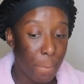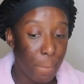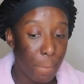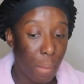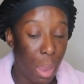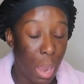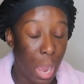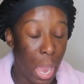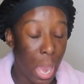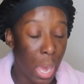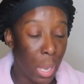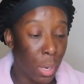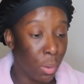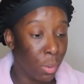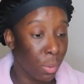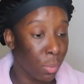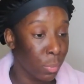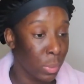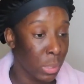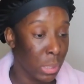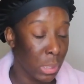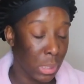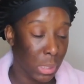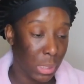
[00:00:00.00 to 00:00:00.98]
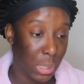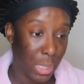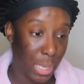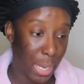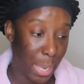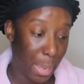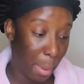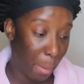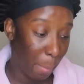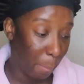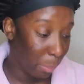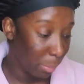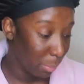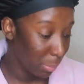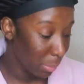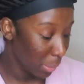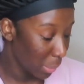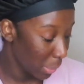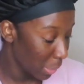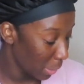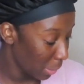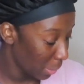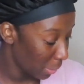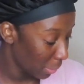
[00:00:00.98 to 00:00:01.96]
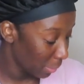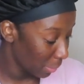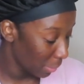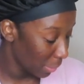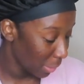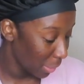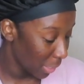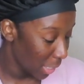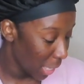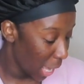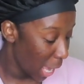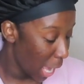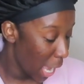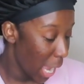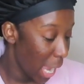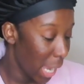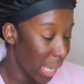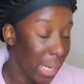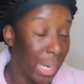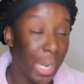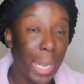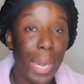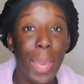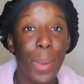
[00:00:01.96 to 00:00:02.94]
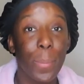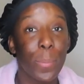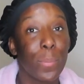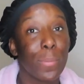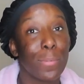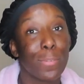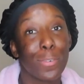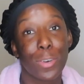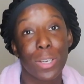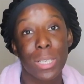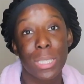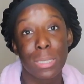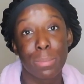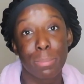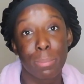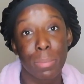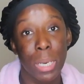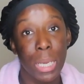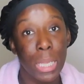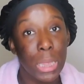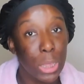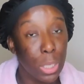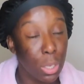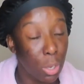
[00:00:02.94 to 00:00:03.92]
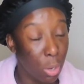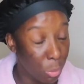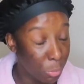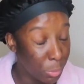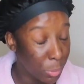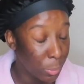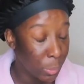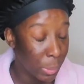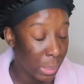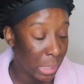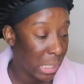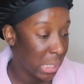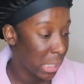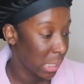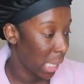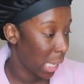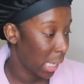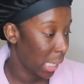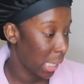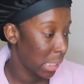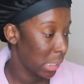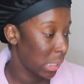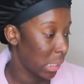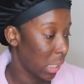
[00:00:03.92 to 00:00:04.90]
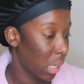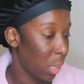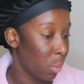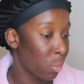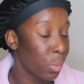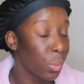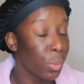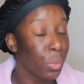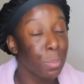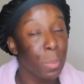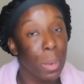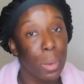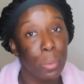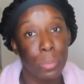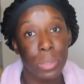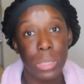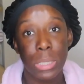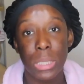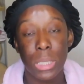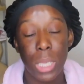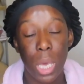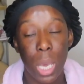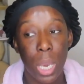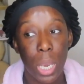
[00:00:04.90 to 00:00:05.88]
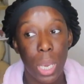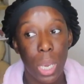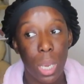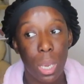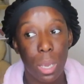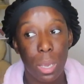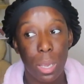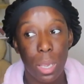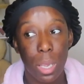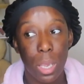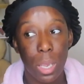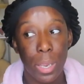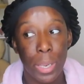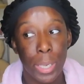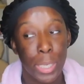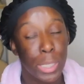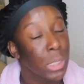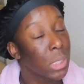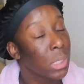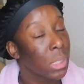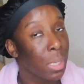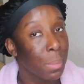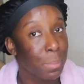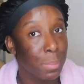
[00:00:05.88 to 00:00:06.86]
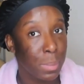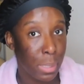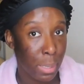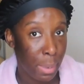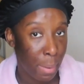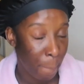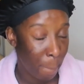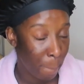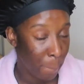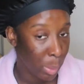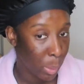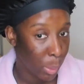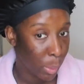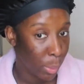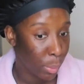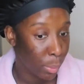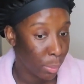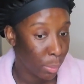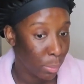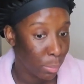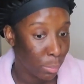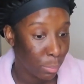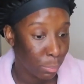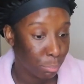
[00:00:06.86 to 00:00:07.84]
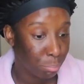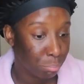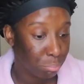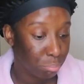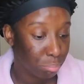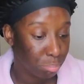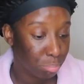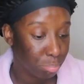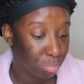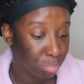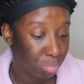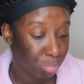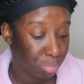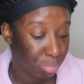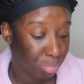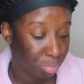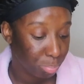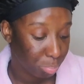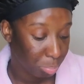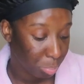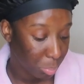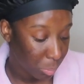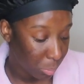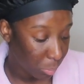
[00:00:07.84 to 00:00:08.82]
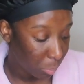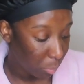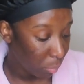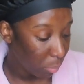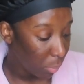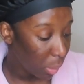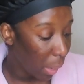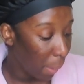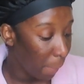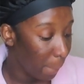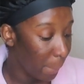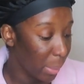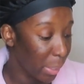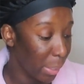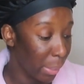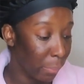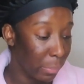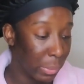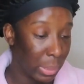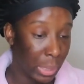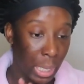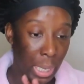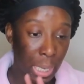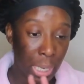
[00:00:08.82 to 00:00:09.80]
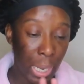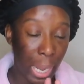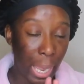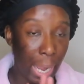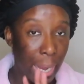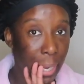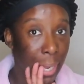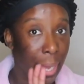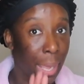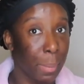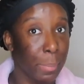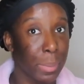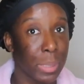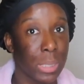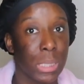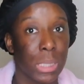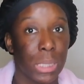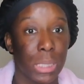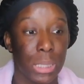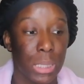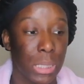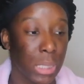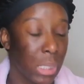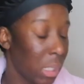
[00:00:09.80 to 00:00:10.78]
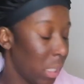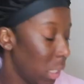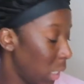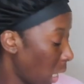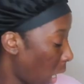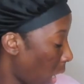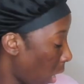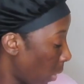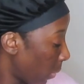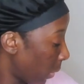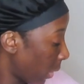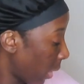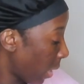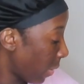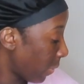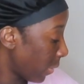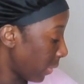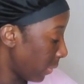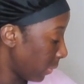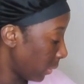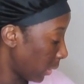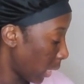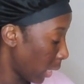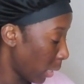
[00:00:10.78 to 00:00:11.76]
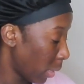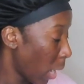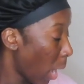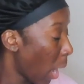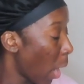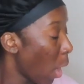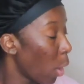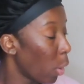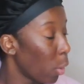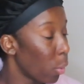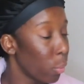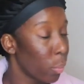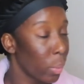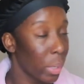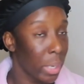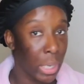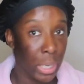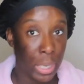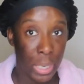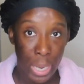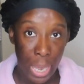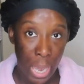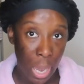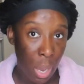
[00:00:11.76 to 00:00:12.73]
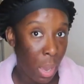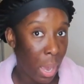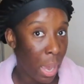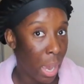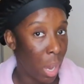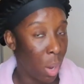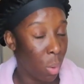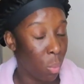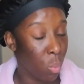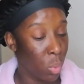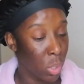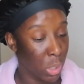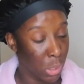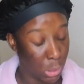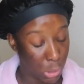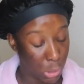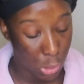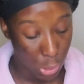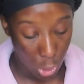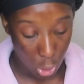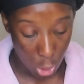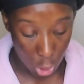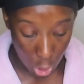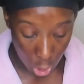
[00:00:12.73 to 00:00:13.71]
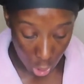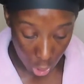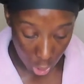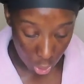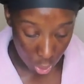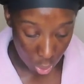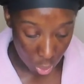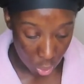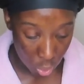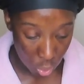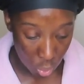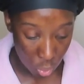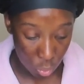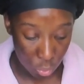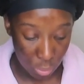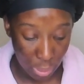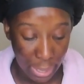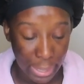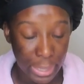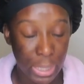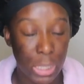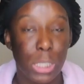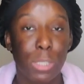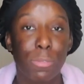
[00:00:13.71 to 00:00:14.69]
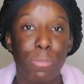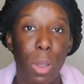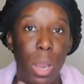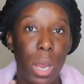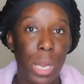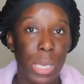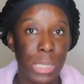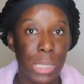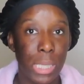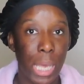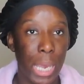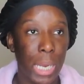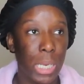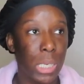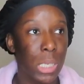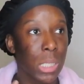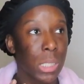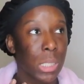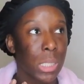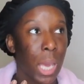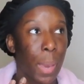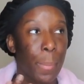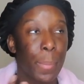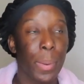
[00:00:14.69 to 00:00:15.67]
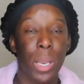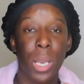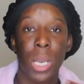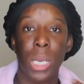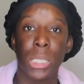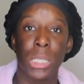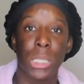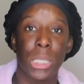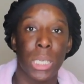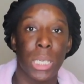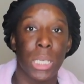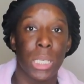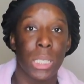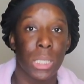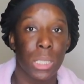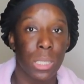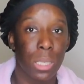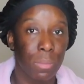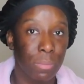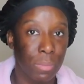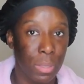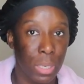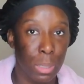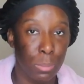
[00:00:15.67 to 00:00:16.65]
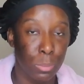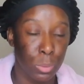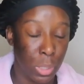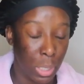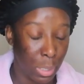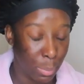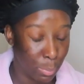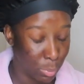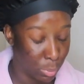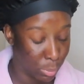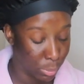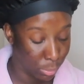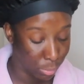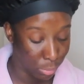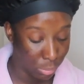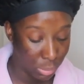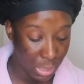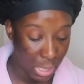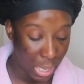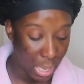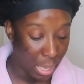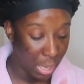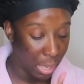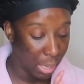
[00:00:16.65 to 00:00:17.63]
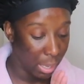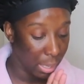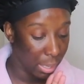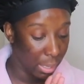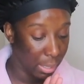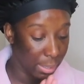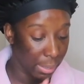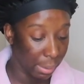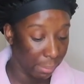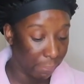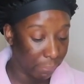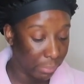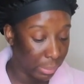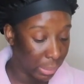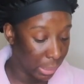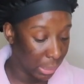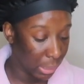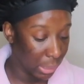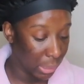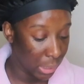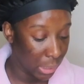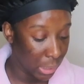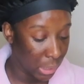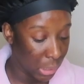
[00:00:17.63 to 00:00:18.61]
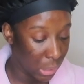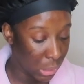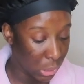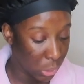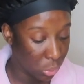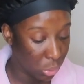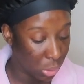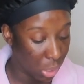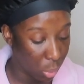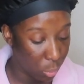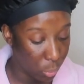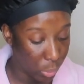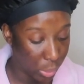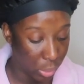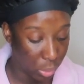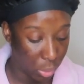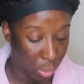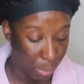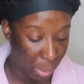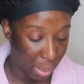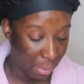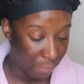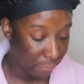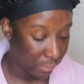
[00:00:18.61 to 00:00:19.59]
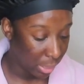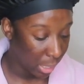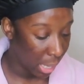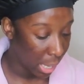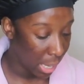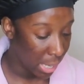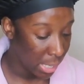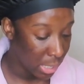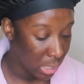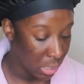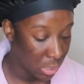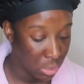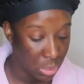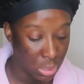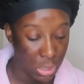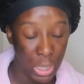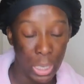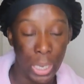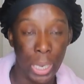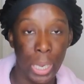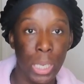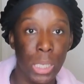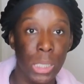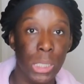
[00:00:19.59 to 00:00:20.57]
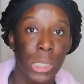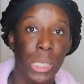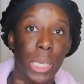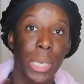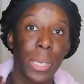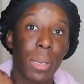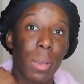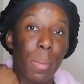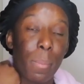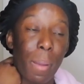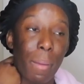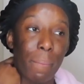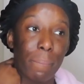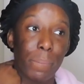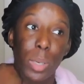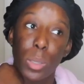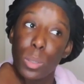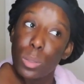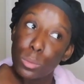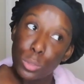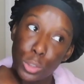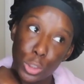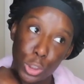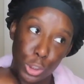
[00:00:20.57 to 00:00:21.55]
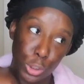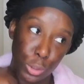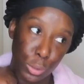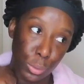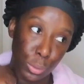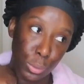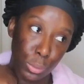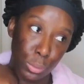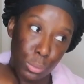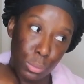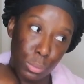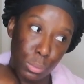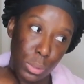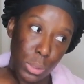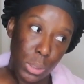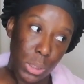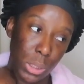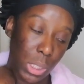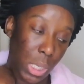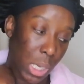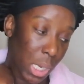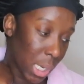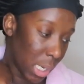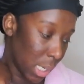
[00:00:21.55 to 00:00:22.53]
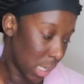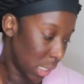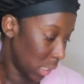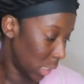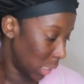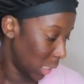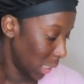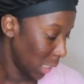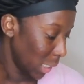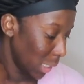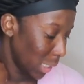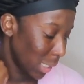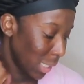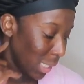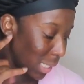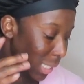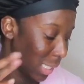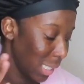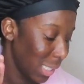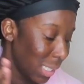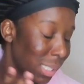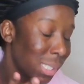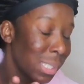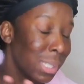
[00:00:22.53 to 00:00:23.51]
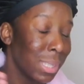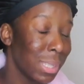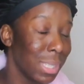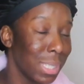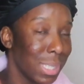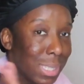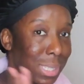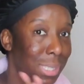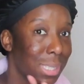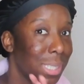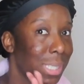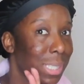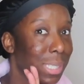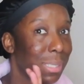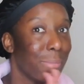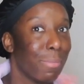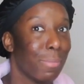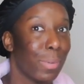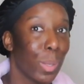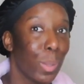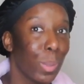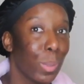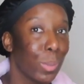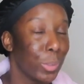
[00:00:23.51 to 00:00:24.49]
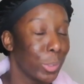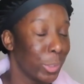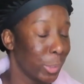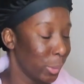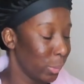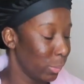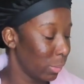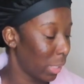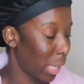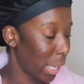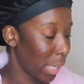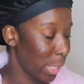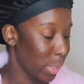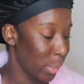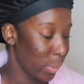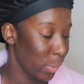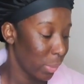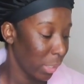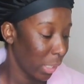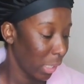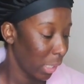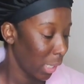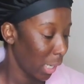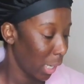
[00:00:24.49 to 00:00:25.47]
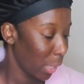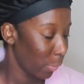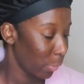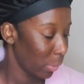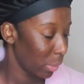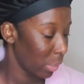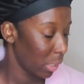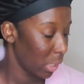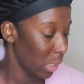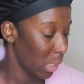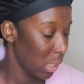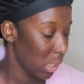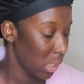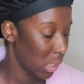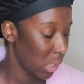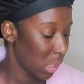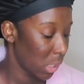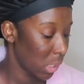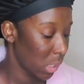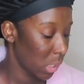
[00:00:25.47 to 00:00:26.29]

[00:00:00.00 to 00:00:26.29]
I don't know when it's gonna happen. It need to happen before this month over with, because like I said, I want to do my restock in September. But everything like gotta be to the T. I already have everything written out how I want to go, like as far as like the type of content and stuff that I'm trying to produce. Definitely need to start working on my flyers and setting up my photo shoots, because this needs a photo shoot. Like, you cannot release